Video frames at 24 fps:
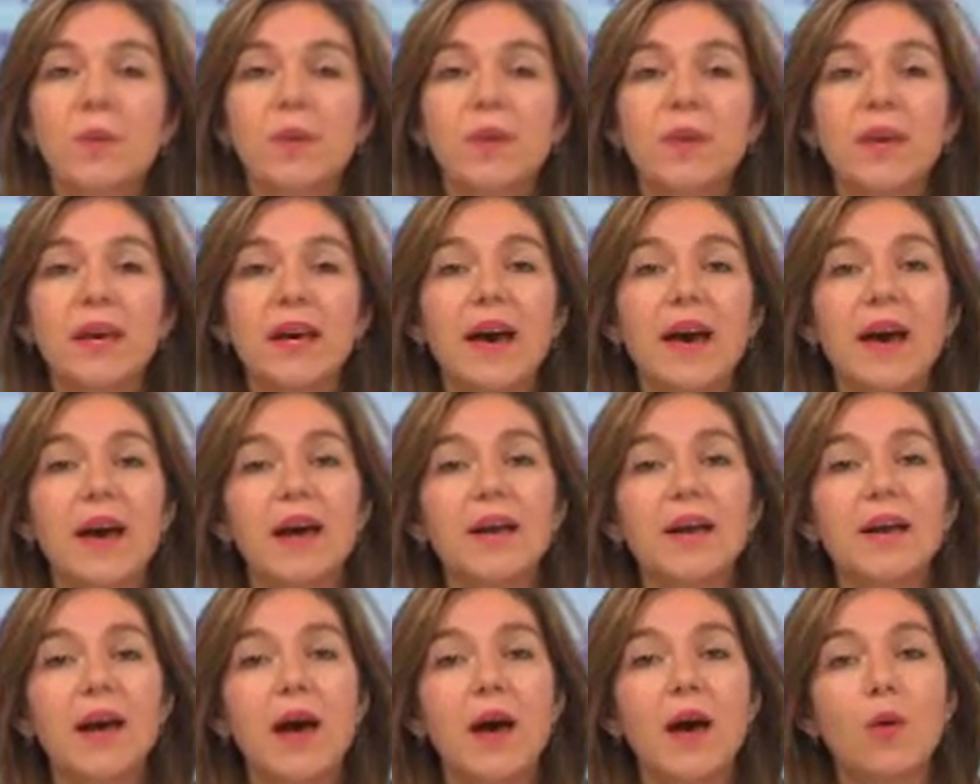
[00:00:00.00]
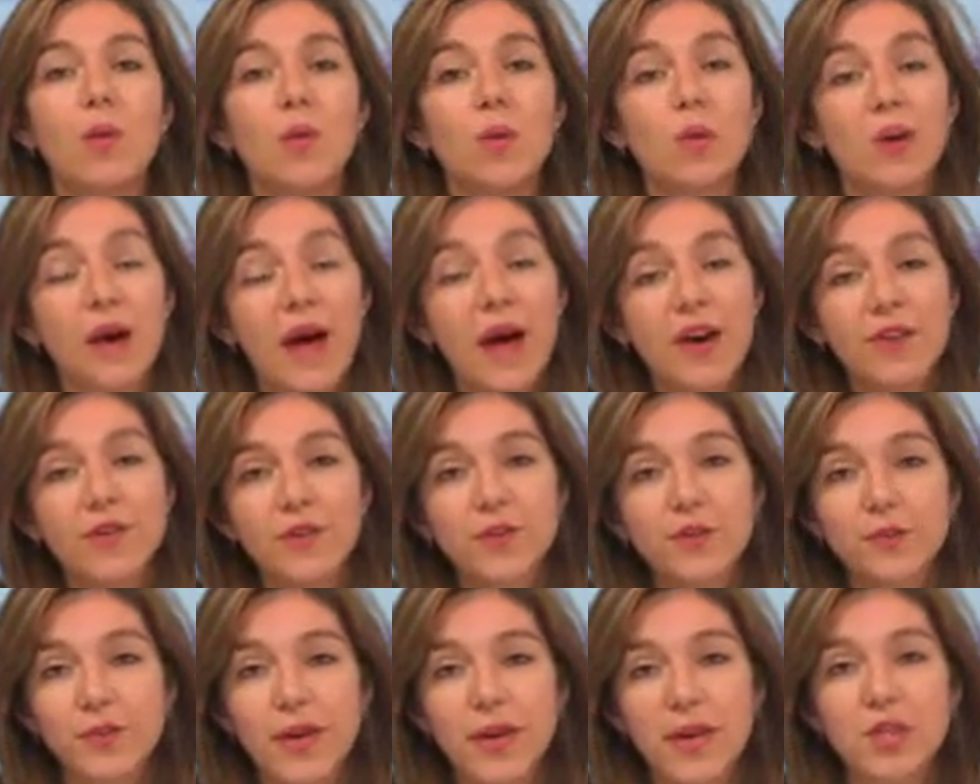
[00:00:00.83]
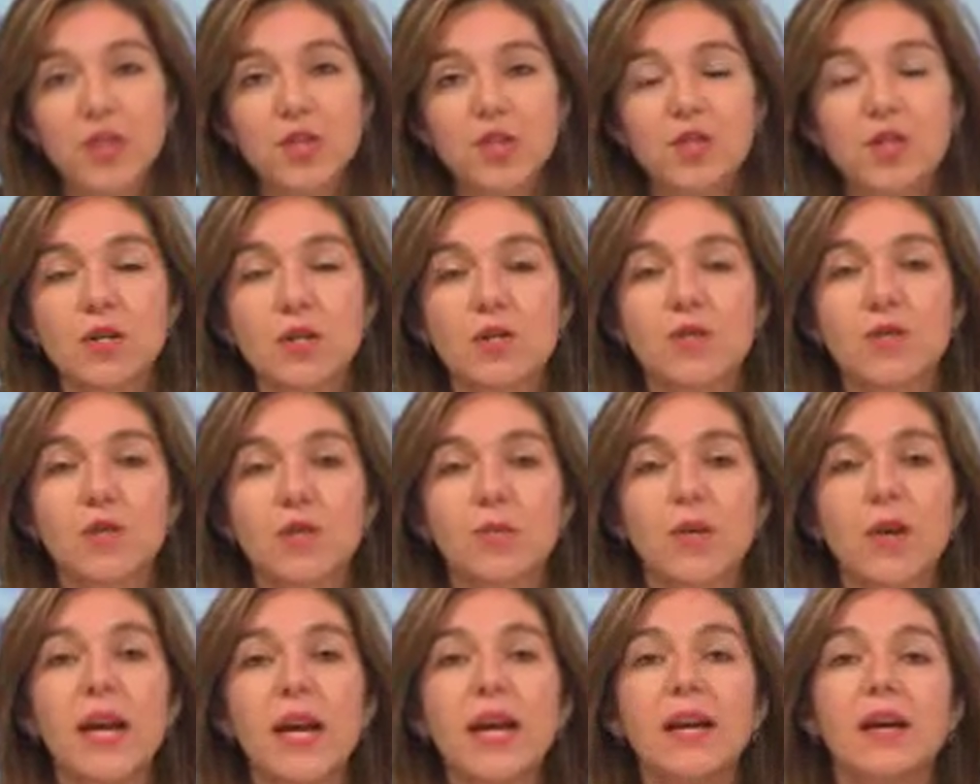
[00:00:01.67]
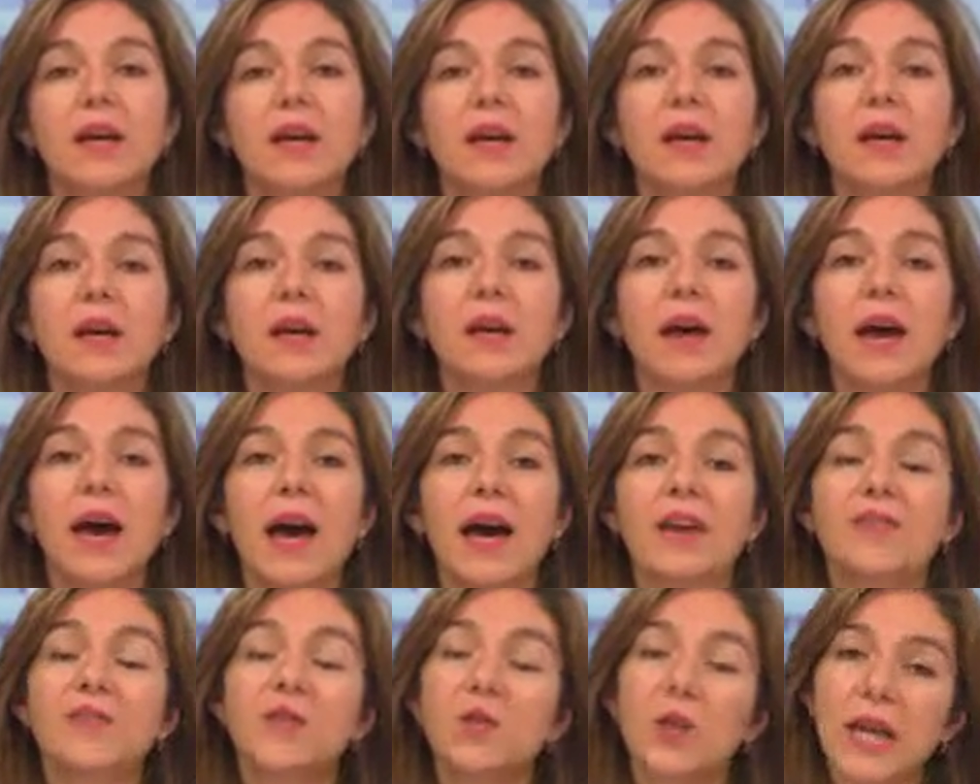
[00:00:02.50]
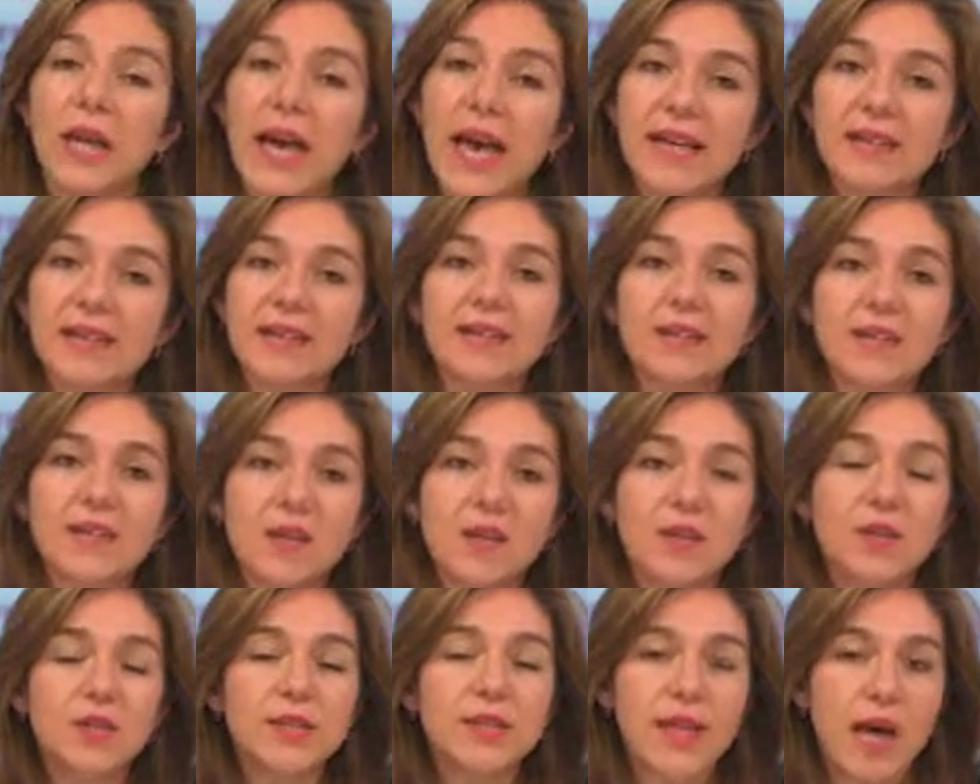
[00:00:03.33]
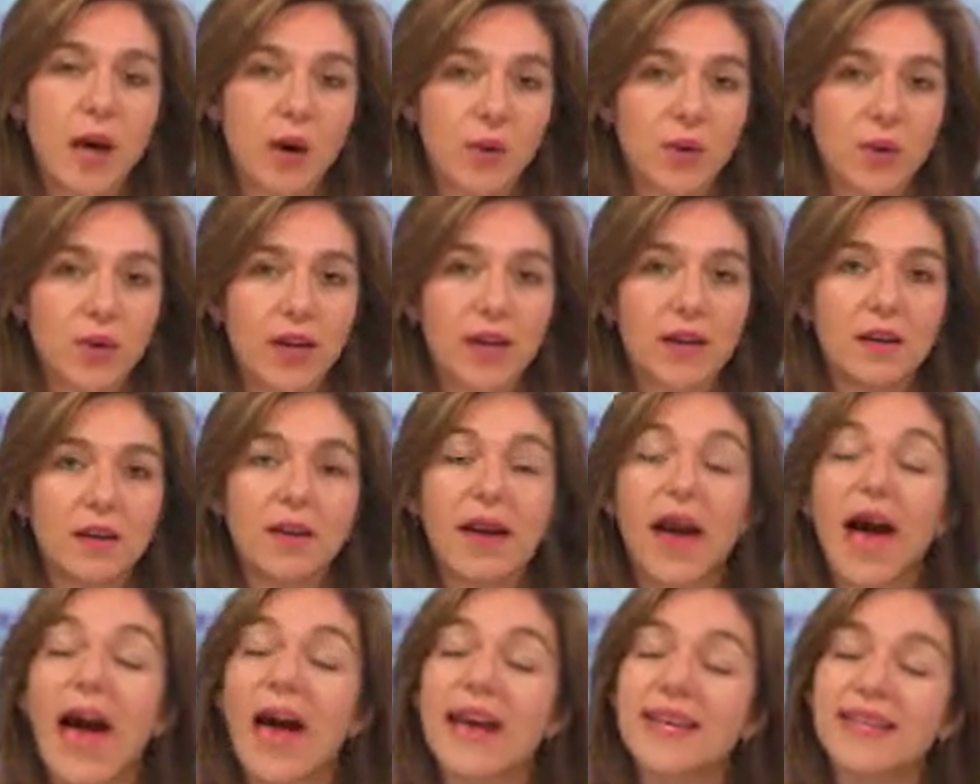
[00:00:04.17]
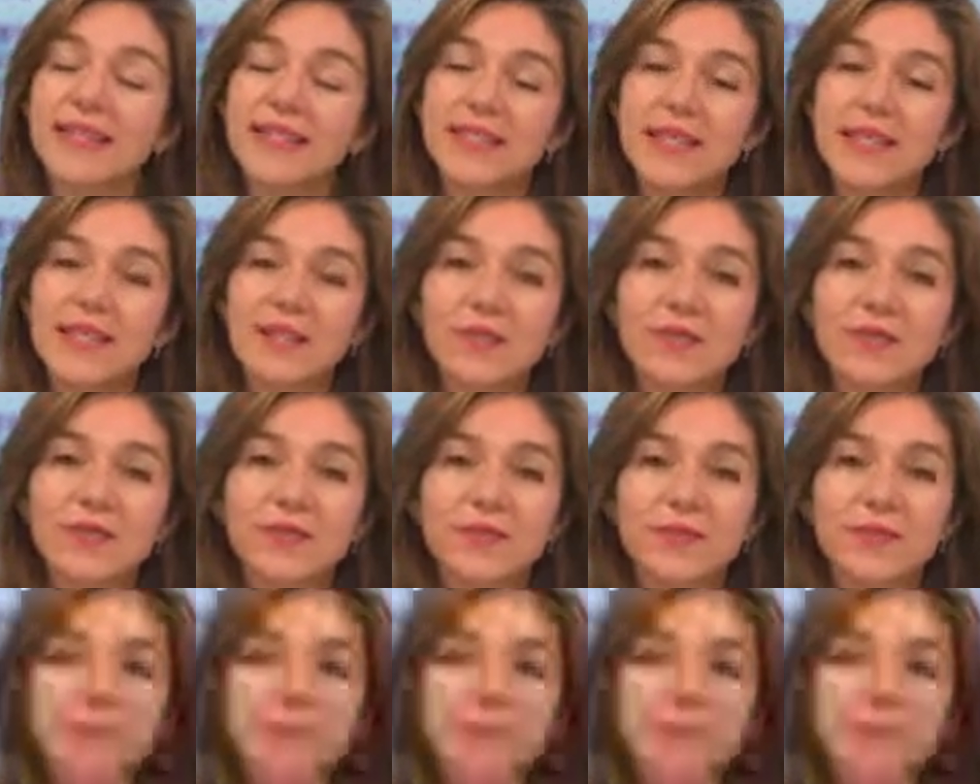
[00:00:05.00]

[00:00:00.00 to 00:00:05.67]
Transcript: behind our affirmation of the rating after last year downgrade. Hi, Steve.